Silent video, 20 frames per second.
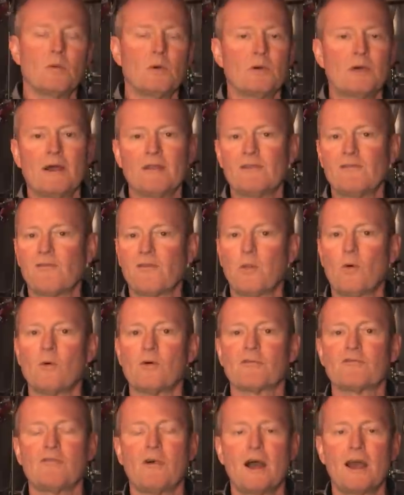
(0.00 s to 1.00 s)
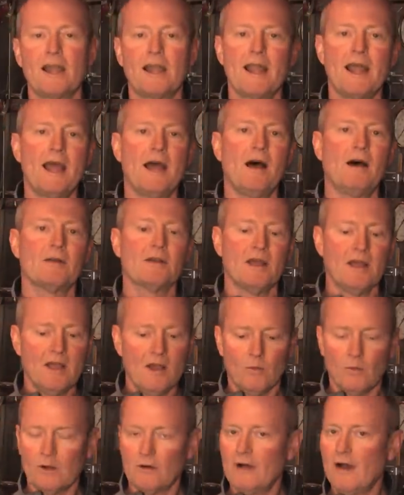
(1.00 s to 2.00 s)
We don't have the floors rotting out.
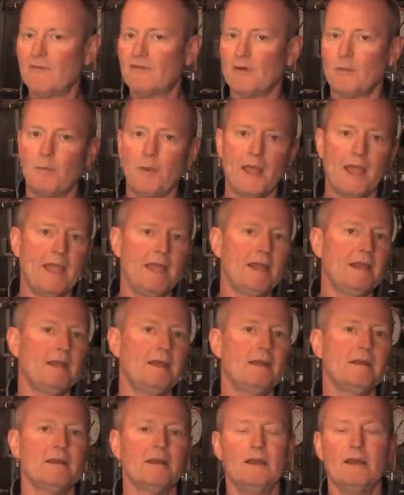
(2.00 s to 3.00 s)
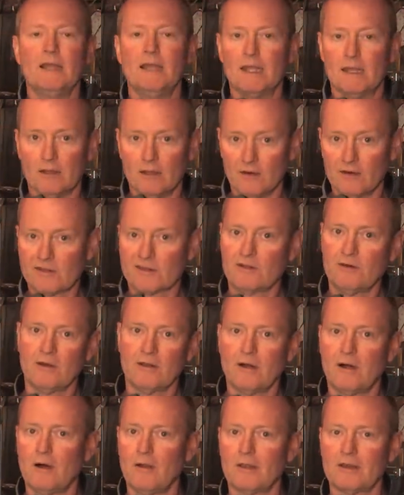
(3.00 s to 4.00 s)
We don't have to paint it. It looks
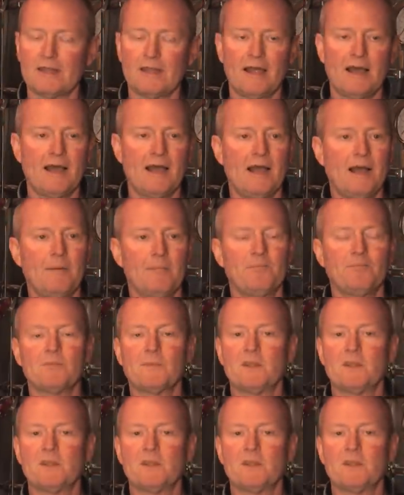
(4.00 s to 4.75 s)
good all the time.